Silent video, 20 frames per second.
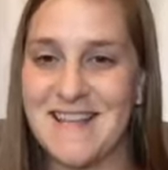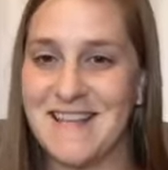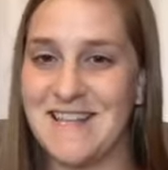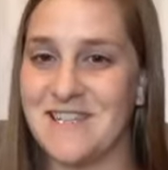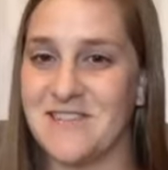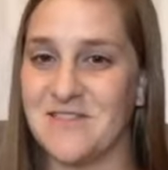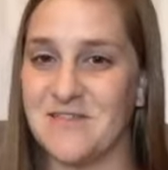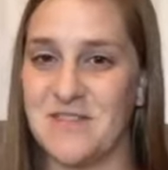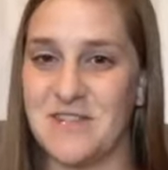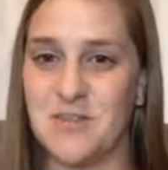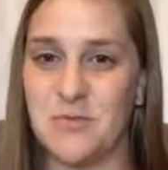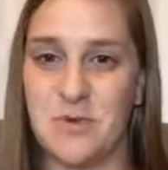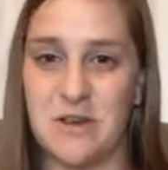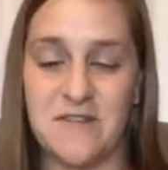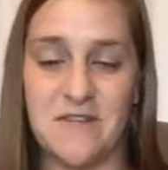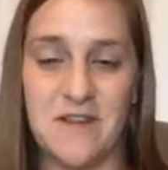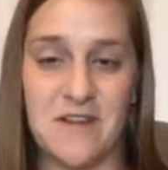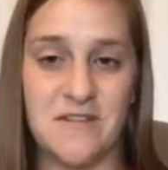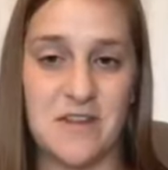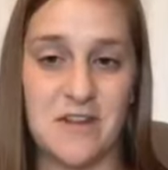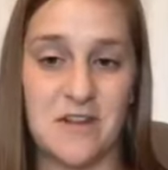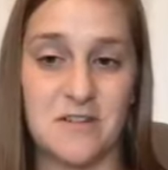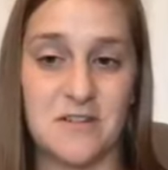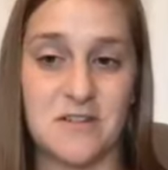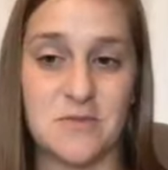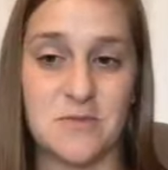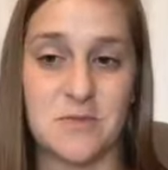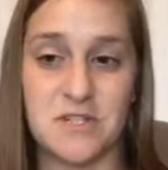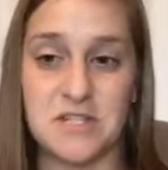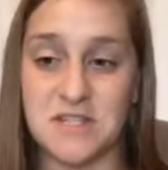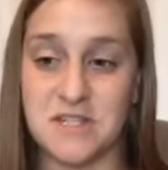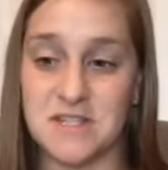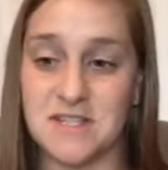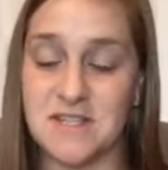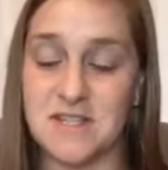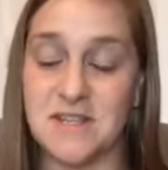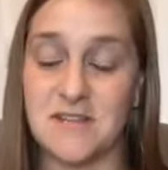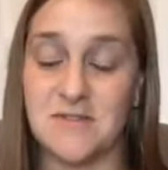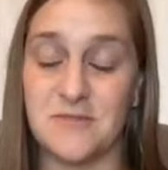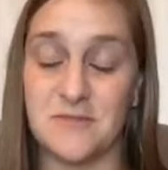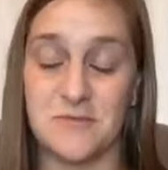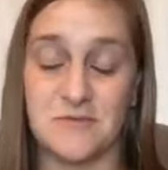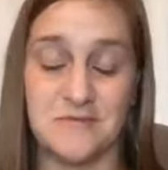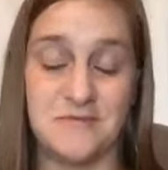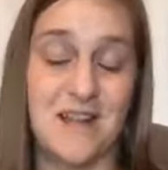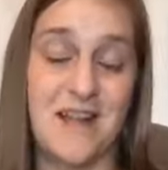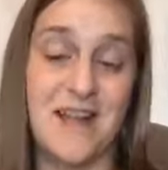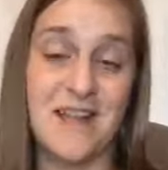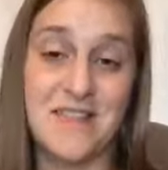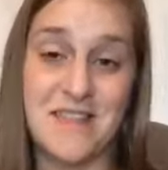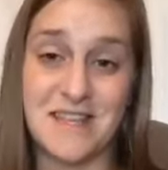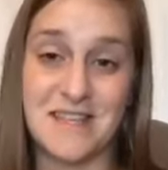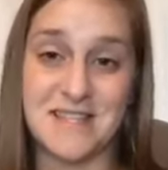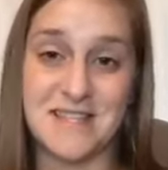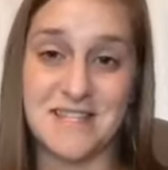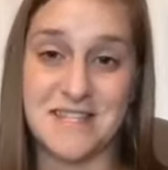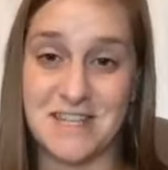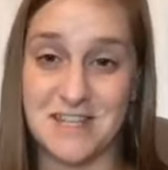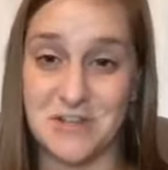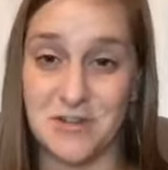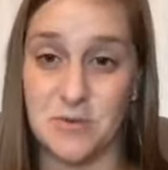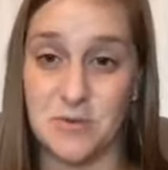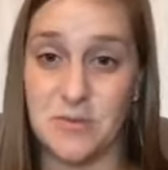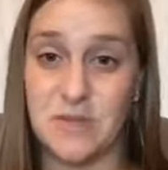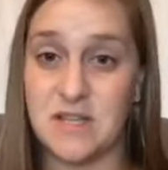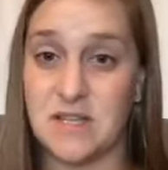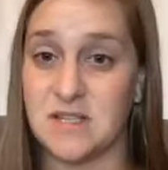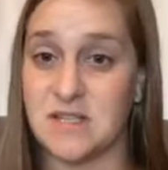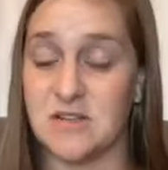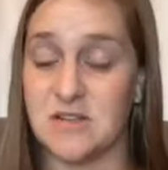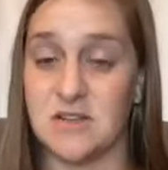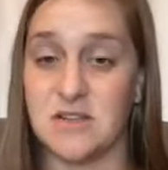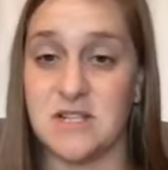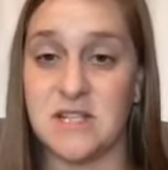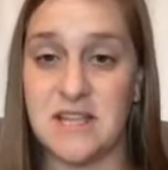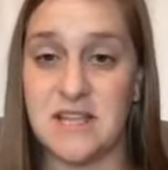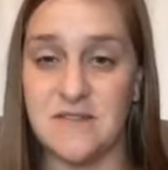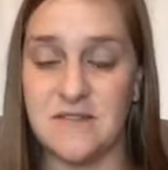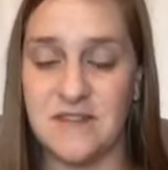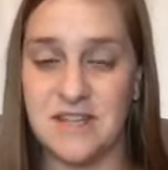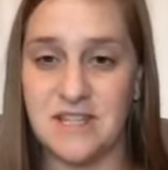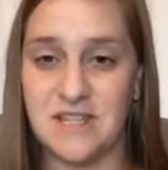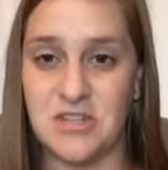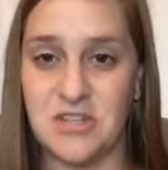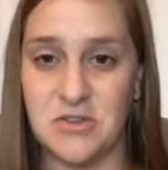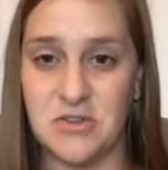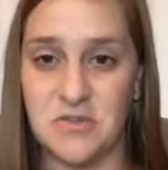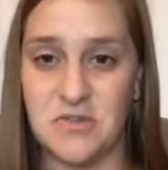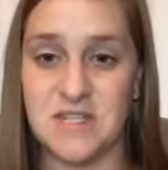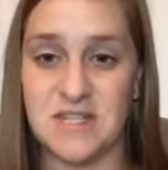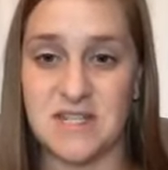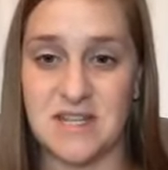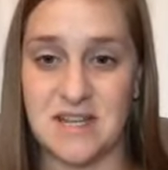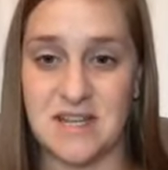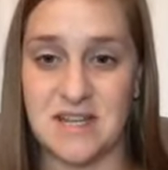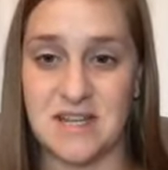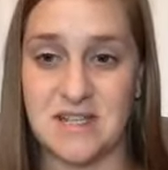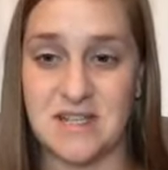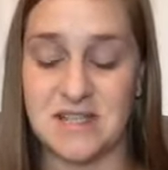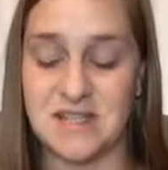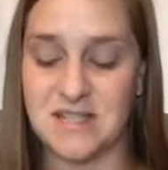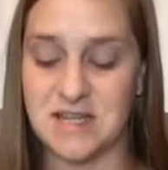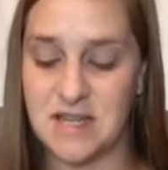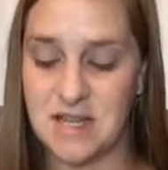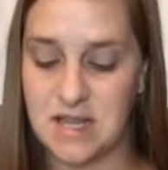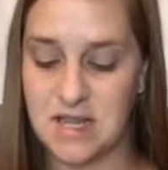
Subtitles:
It's only $25, which is, I think, a steal because there are 72 designs